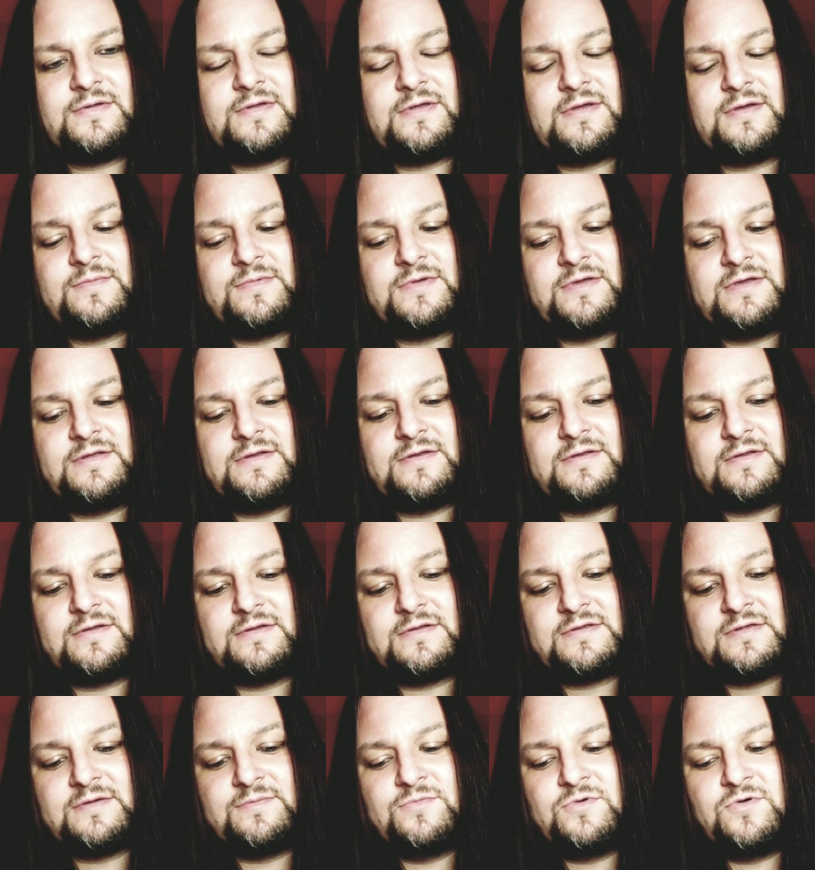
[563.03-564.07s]
I mean,
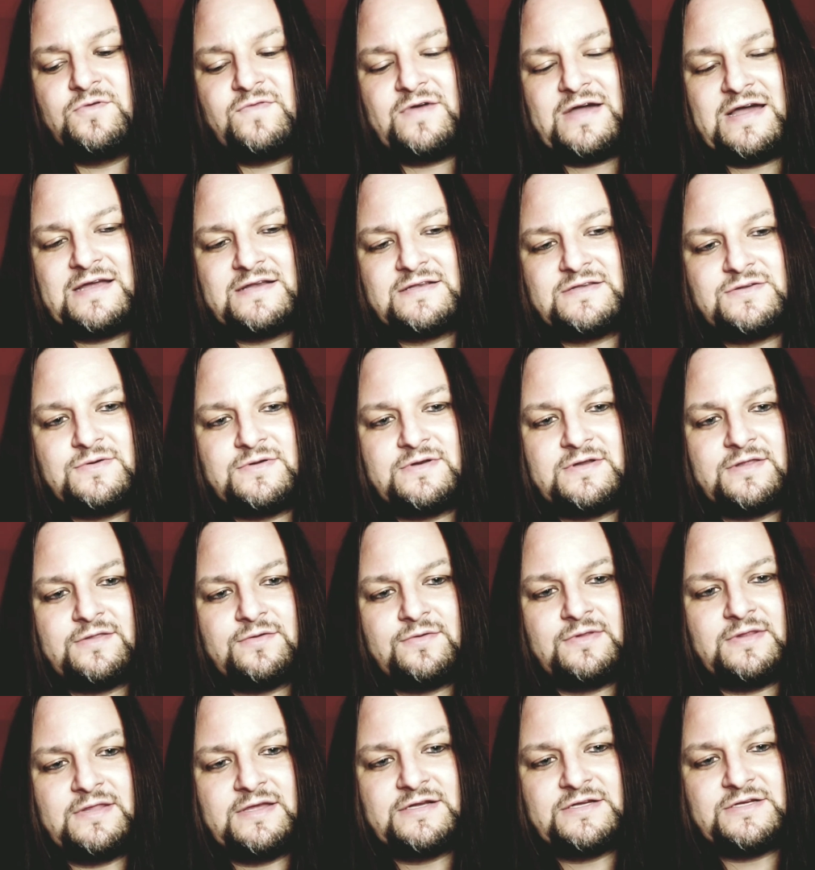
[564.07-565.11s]
to move on to another
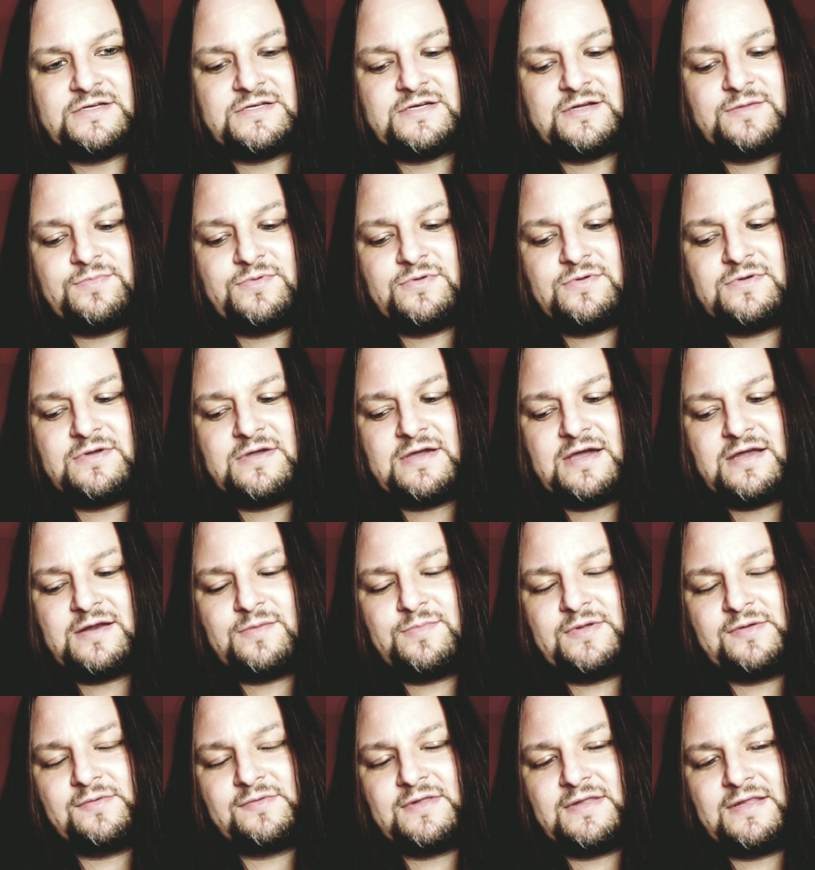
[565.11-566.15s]
relationship, you have gotta
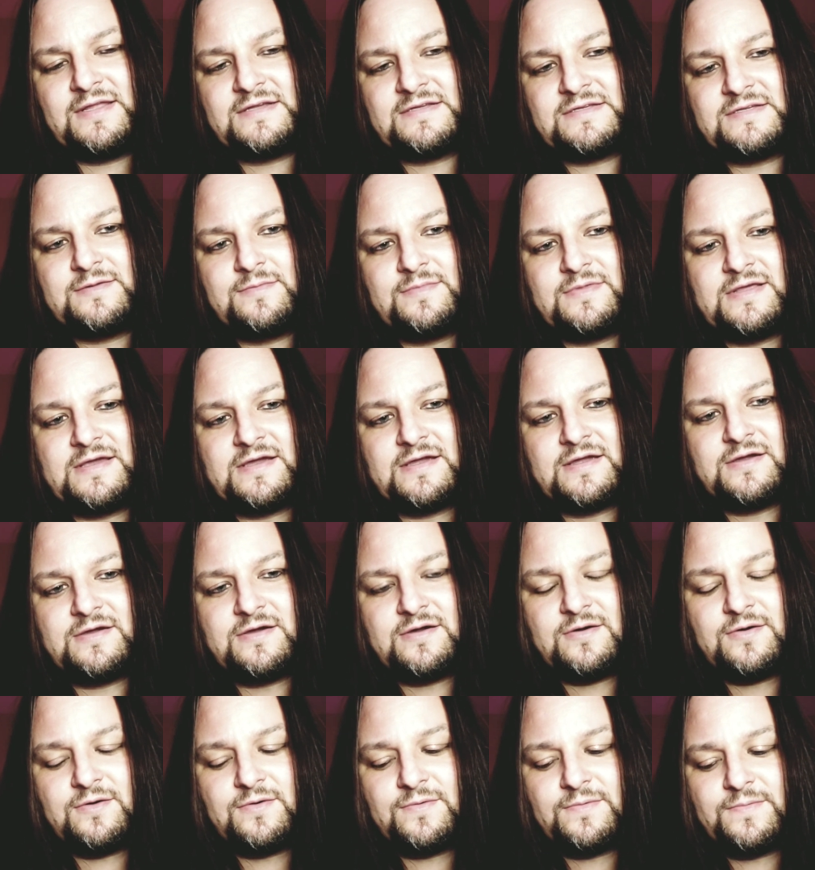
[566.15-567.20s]
be able to let some of that
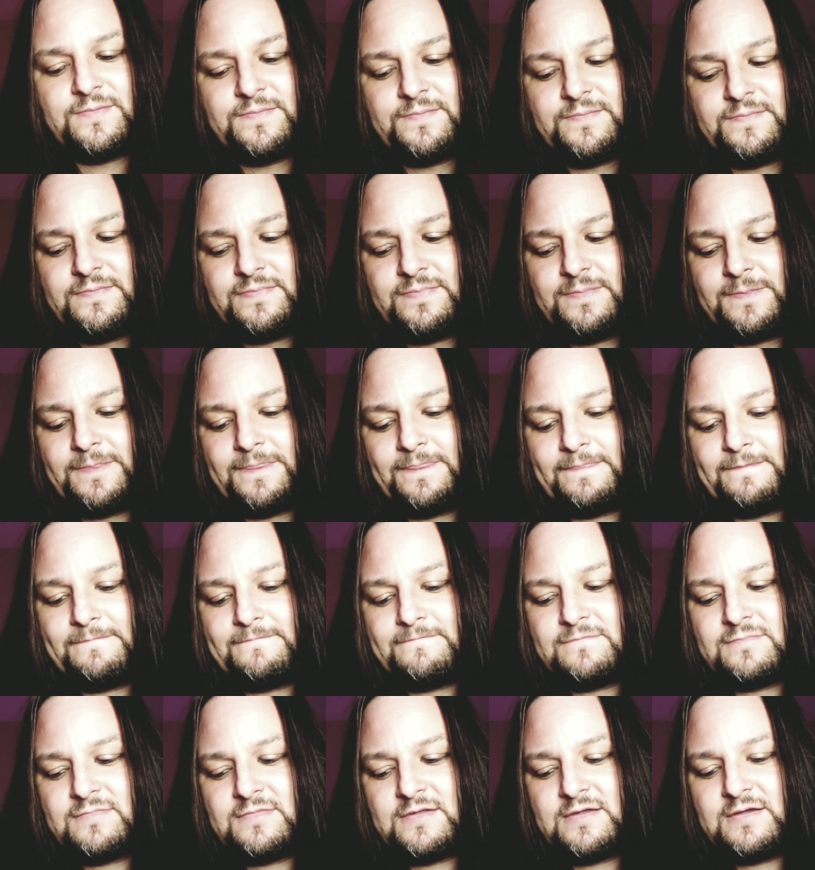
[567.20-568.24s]
go
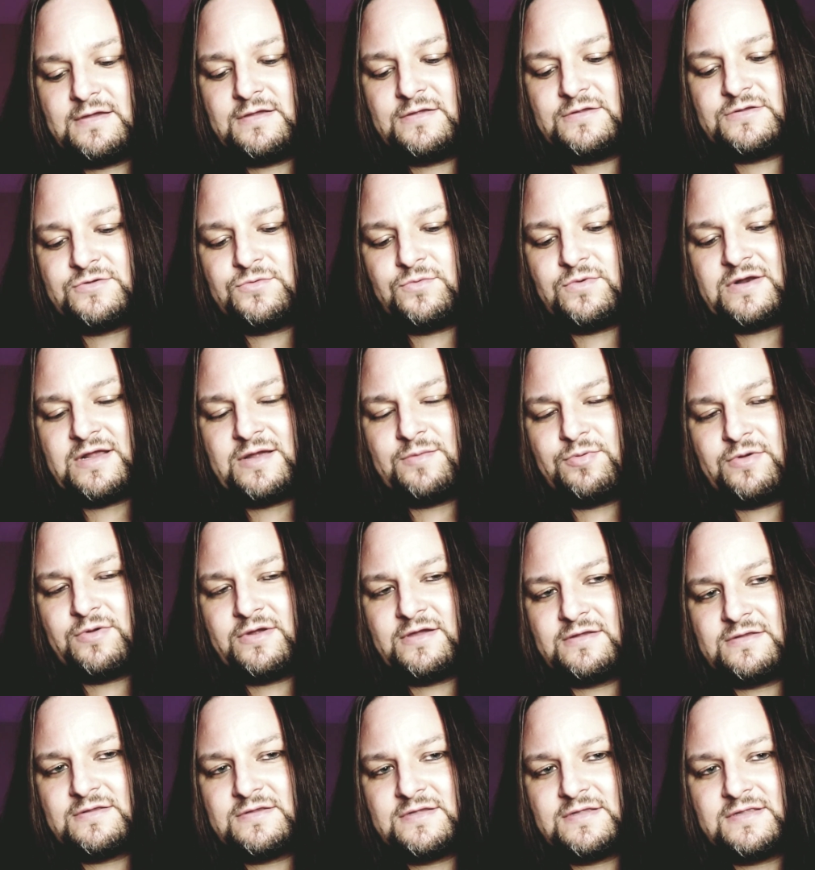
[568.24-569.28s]
so what I
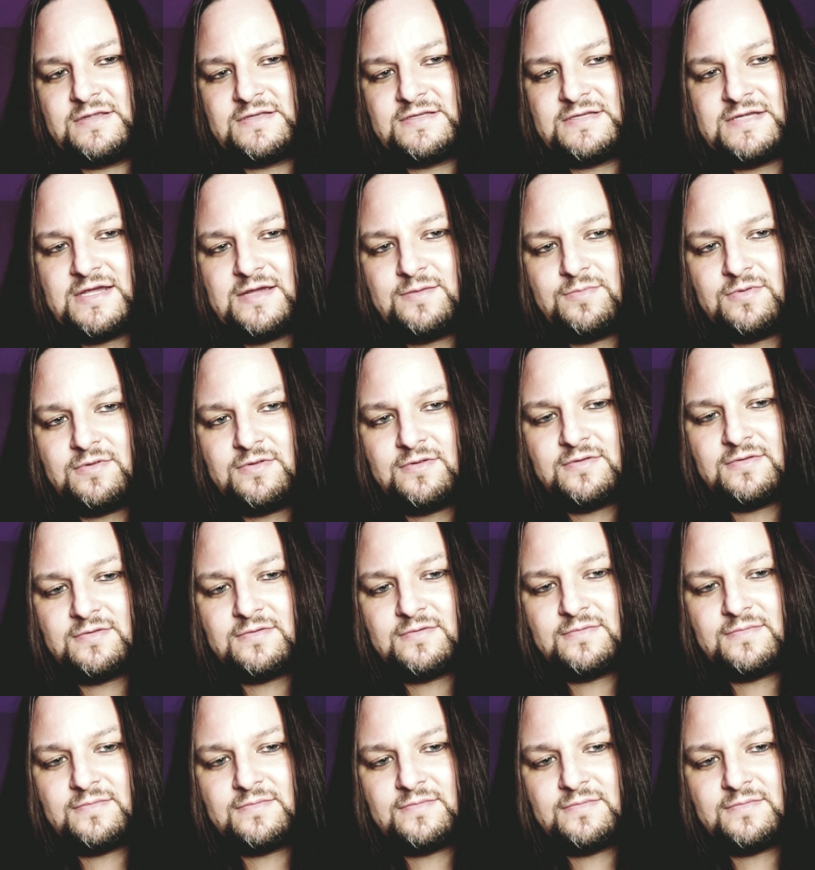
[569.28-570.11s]
bring to the table